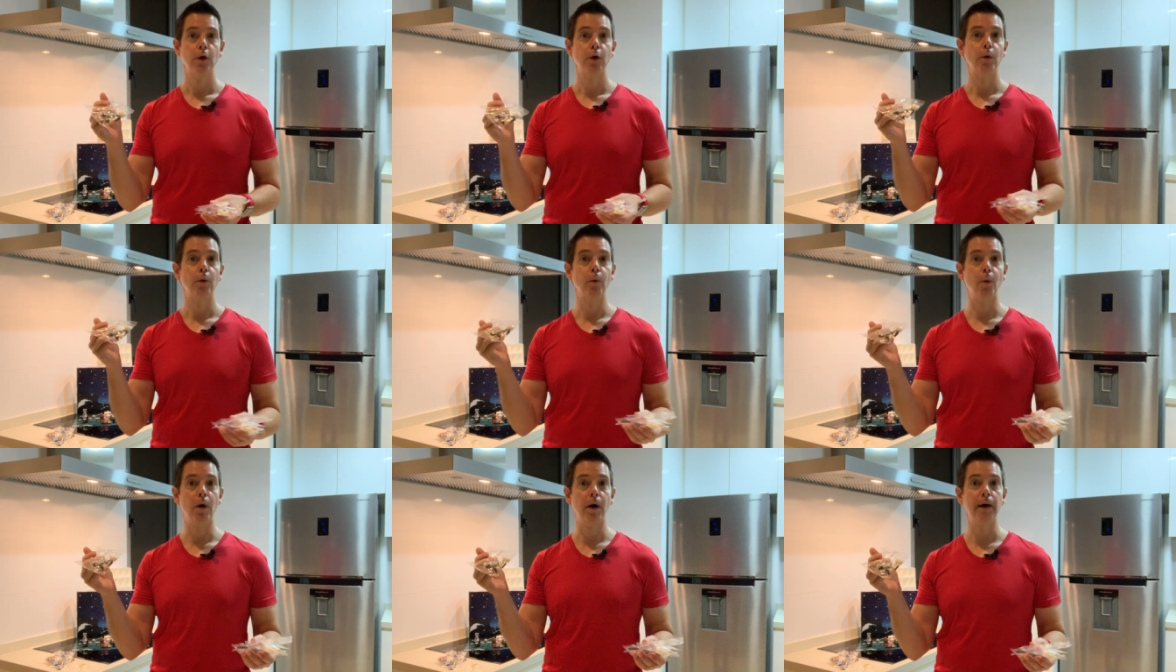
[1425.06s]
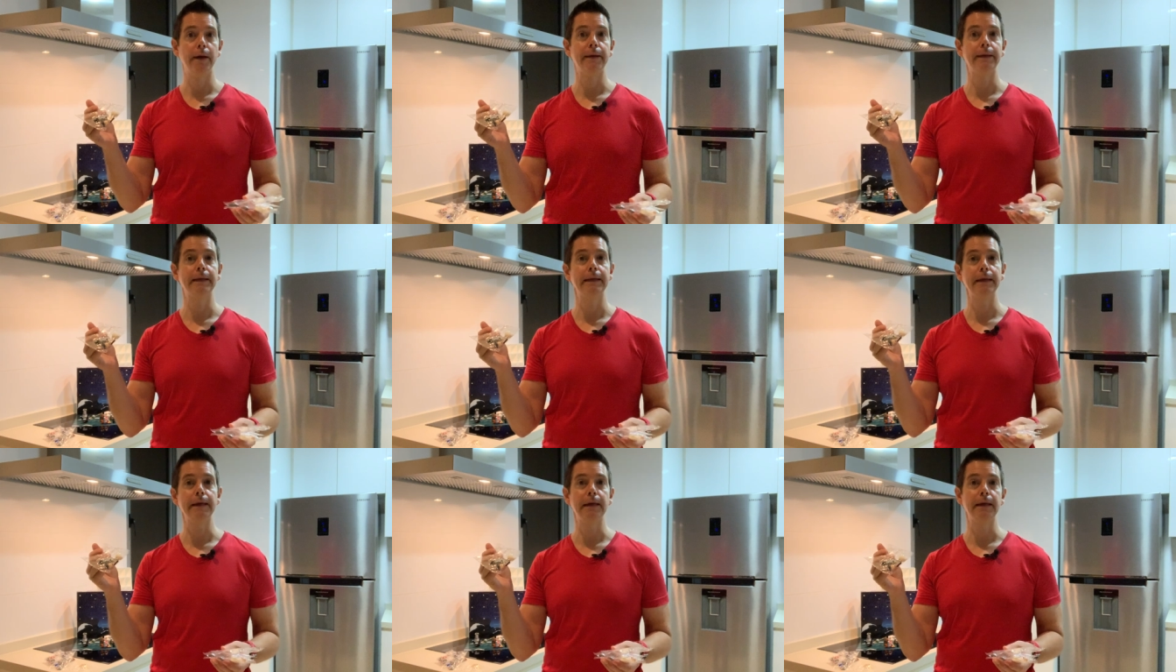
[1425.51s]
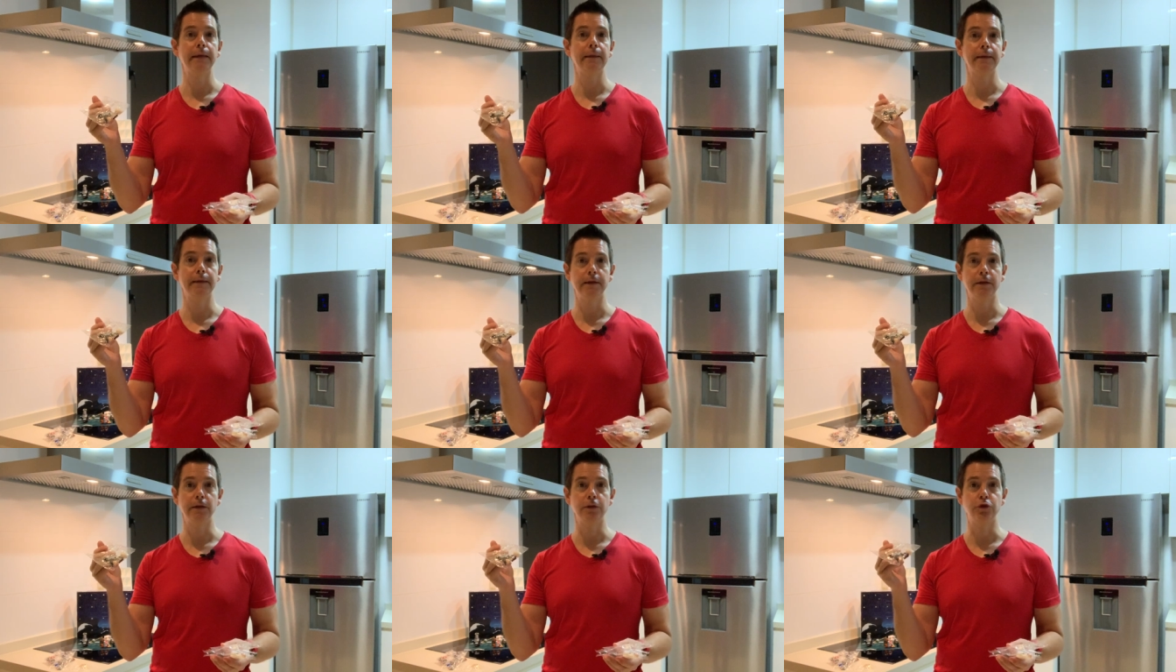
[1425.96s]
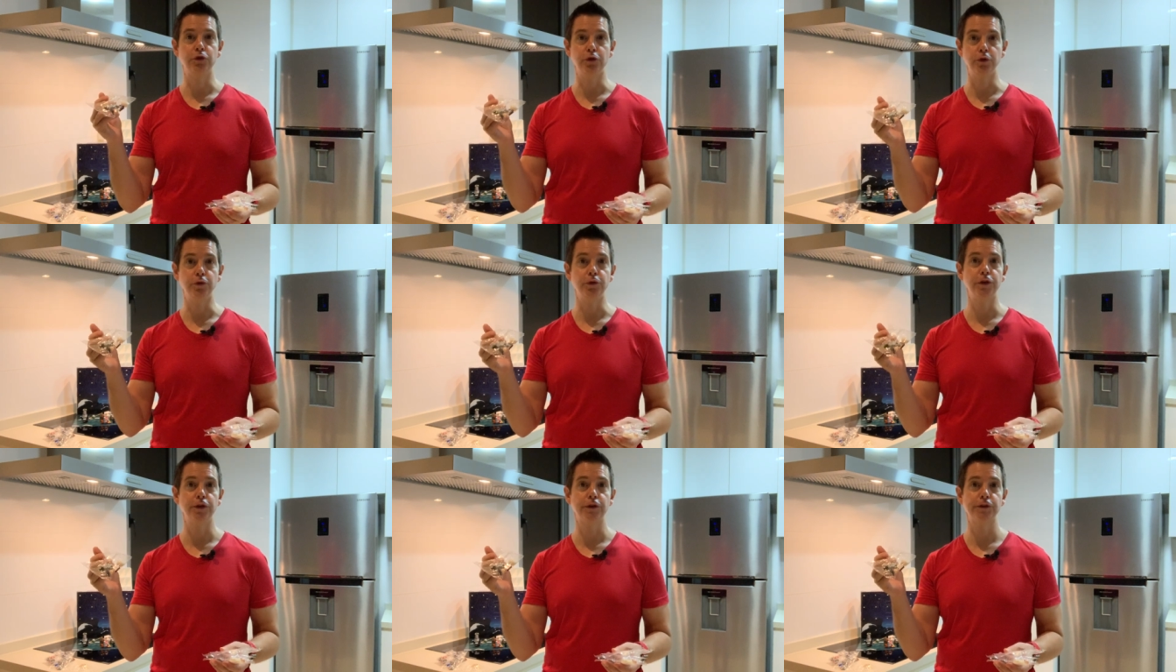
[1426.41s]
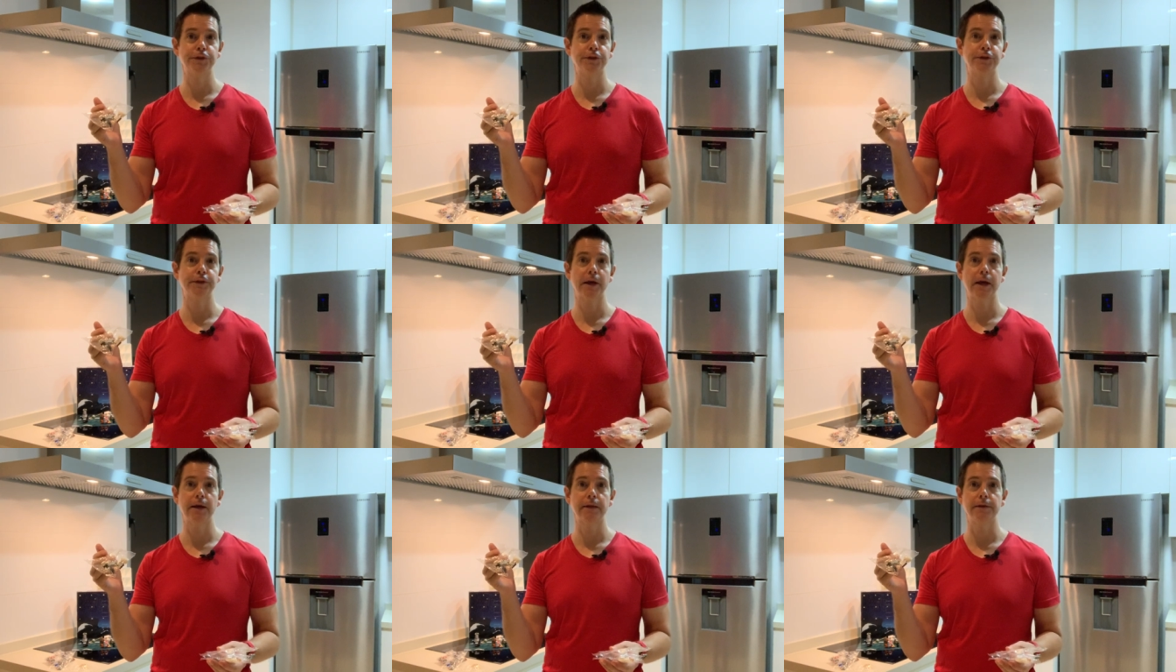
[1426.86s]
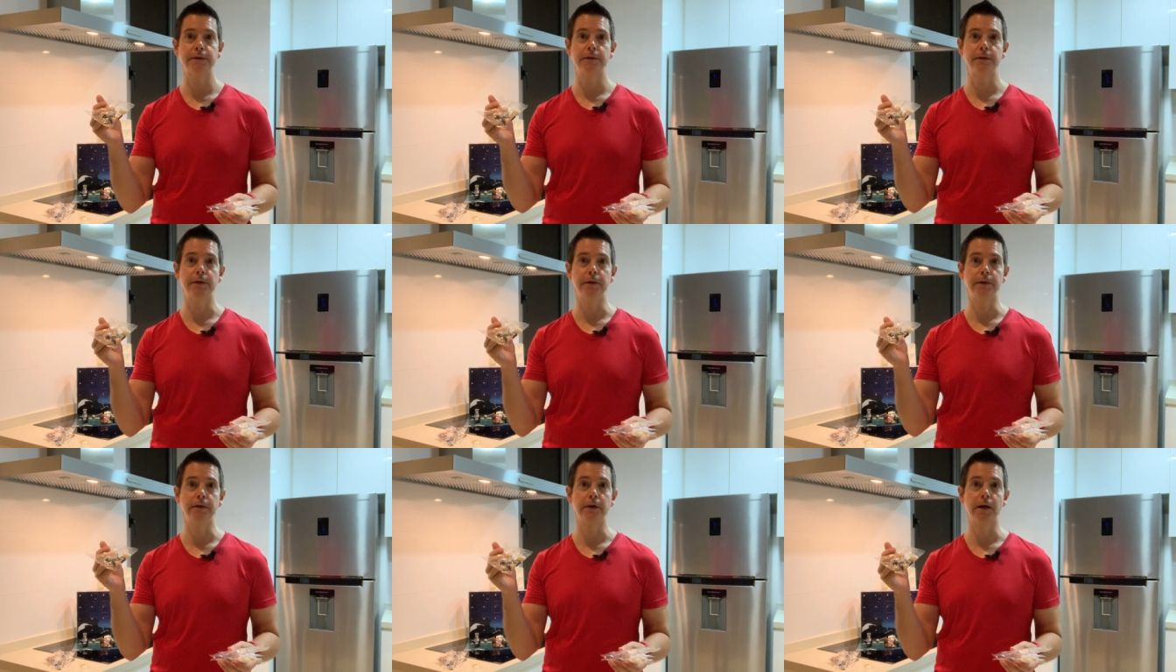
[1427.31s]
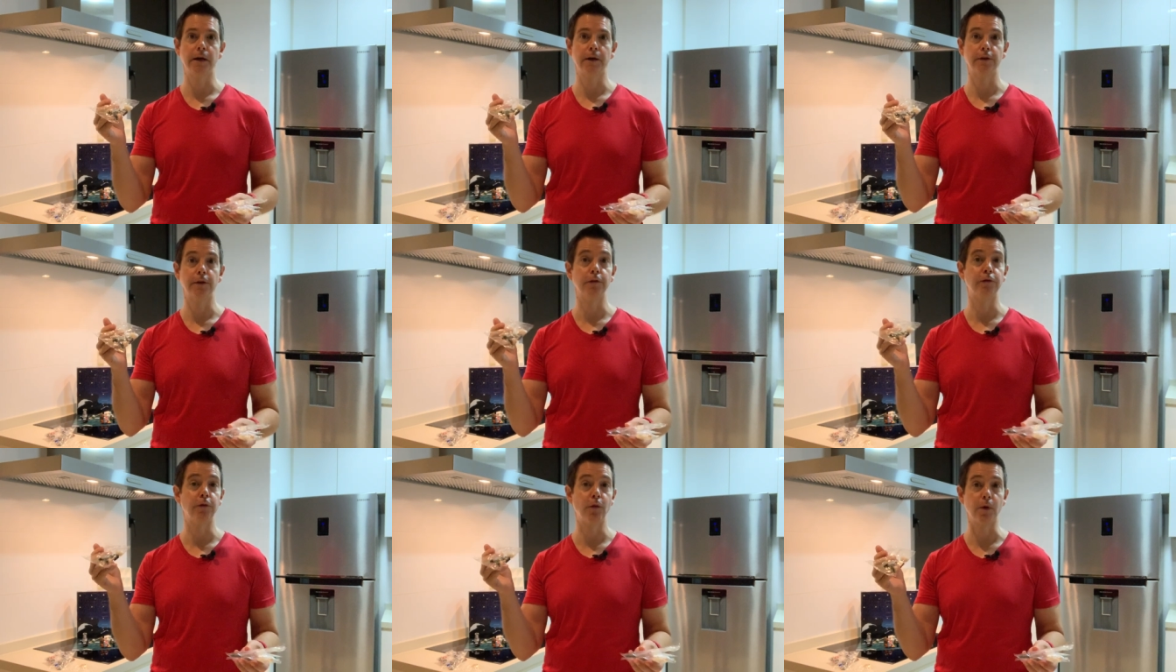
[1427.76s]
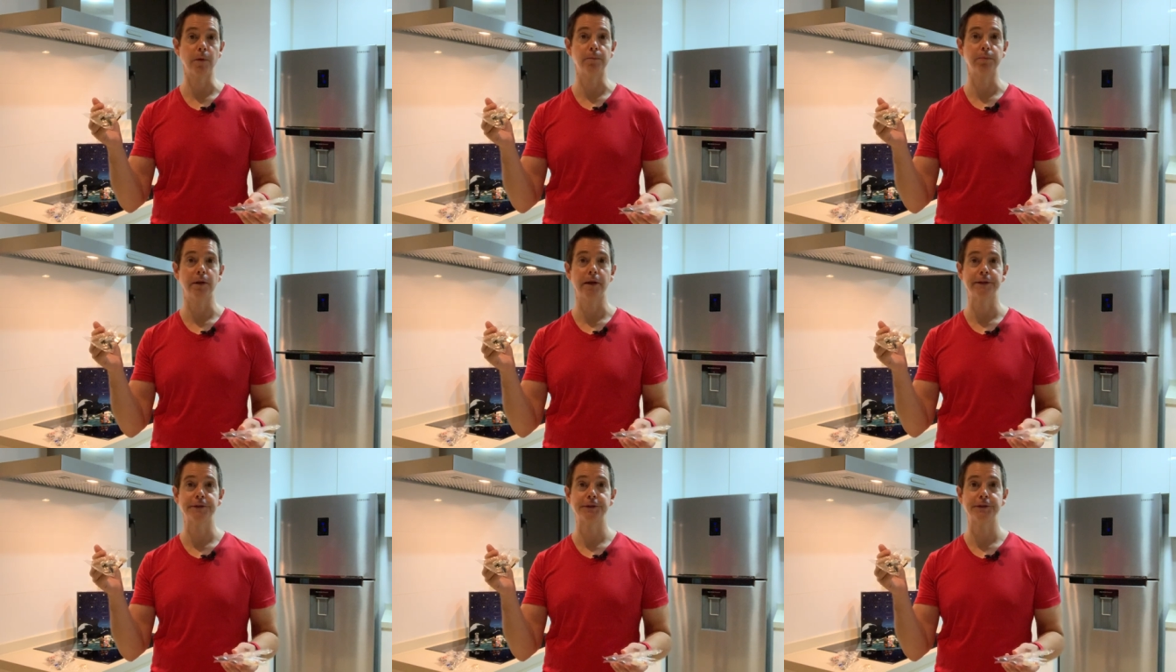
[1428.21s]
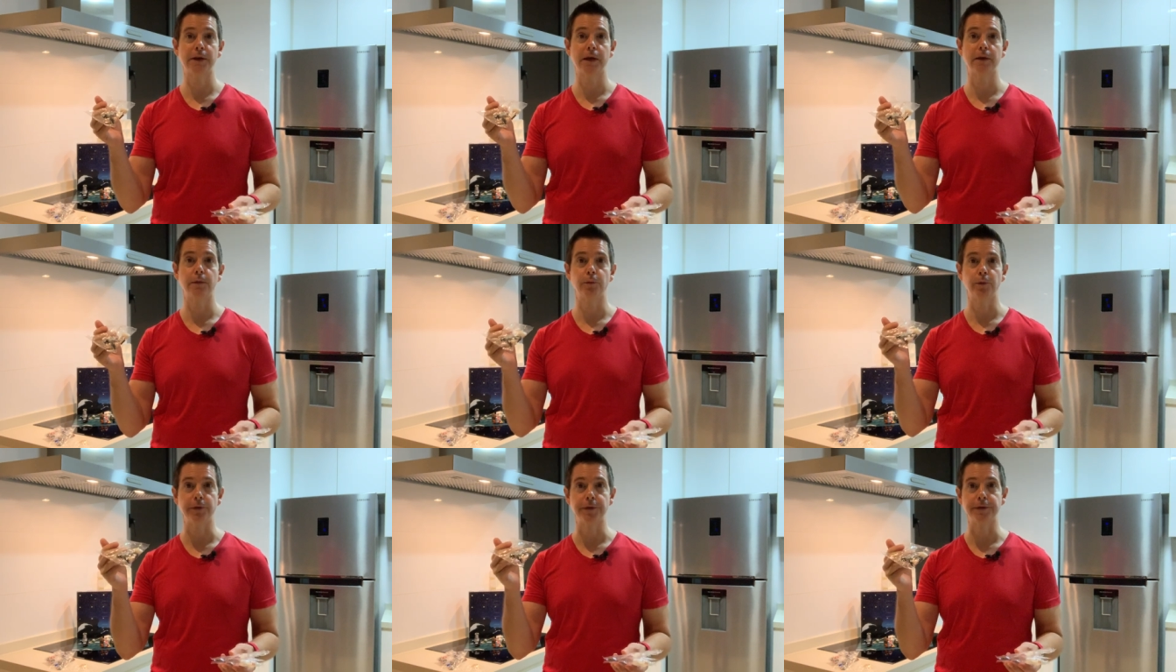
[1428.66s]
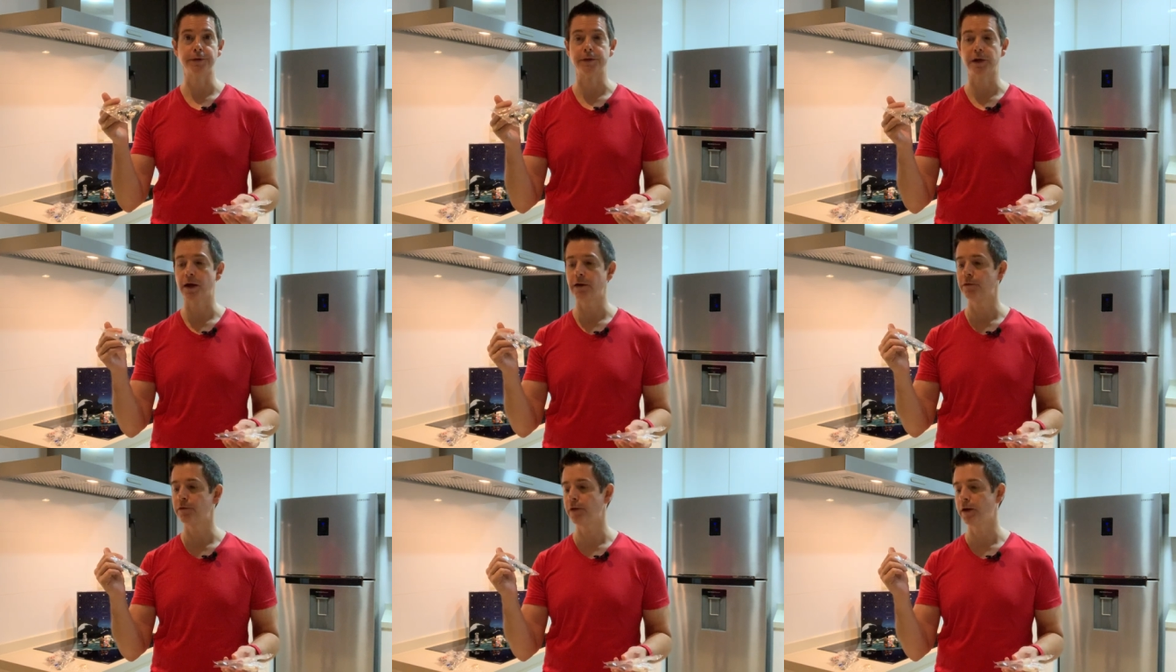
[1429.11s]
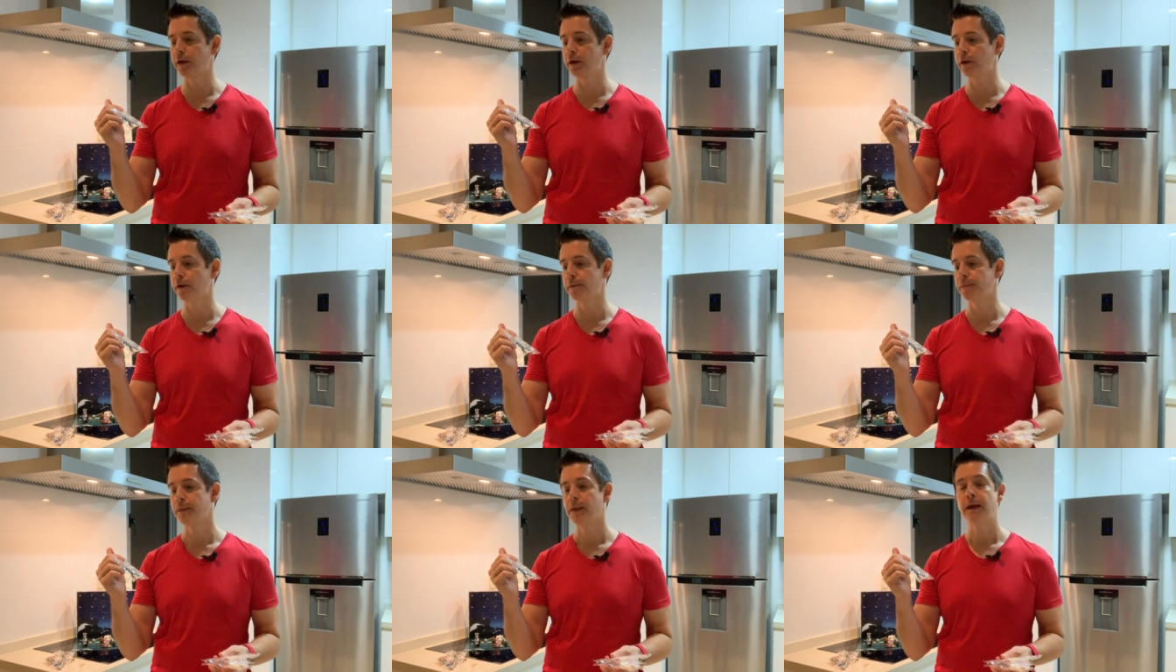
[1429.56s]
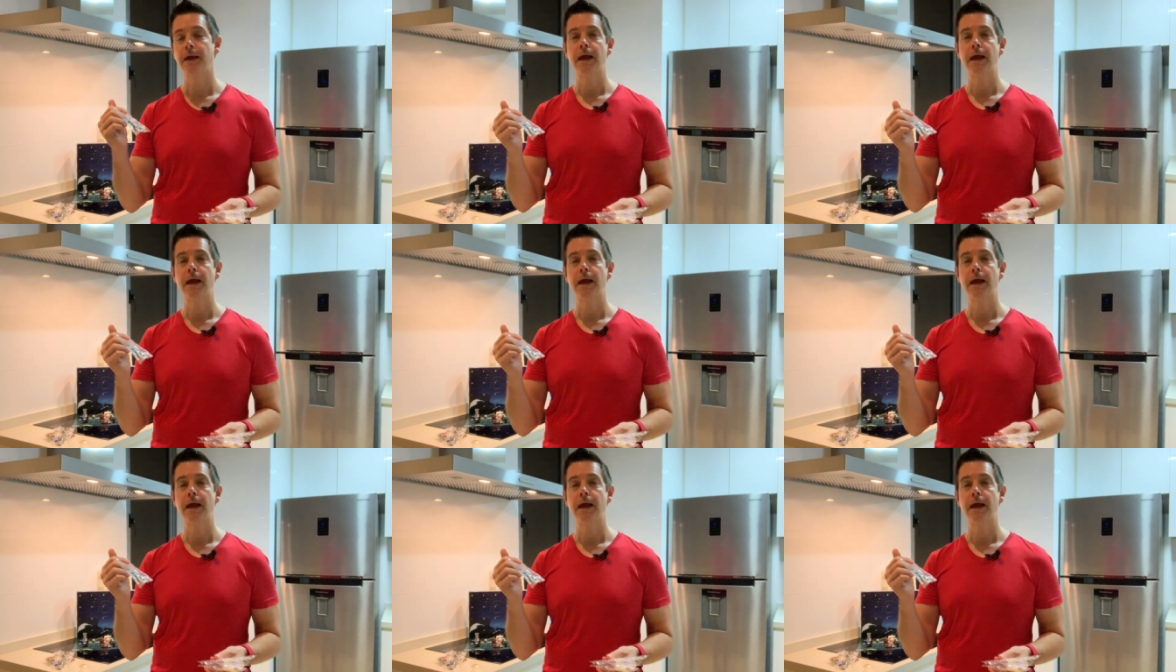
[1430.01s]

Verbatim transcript: One in the junior set, the, uh, the 4 plus set with the TIE Fighter,